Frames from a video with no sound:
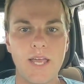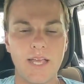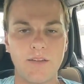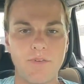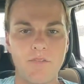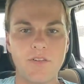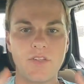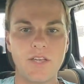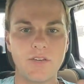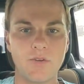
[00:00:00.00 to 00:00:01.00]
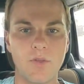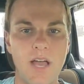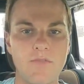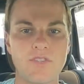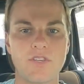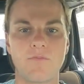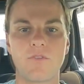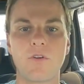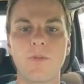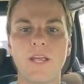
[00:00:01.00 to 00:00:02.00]
And if everything in your life is
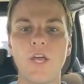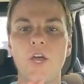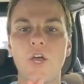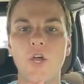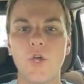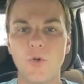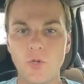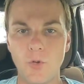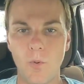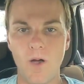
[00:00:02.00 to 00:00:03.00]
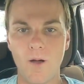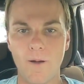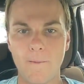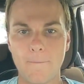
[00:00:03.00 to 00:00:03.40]
confirming who you are,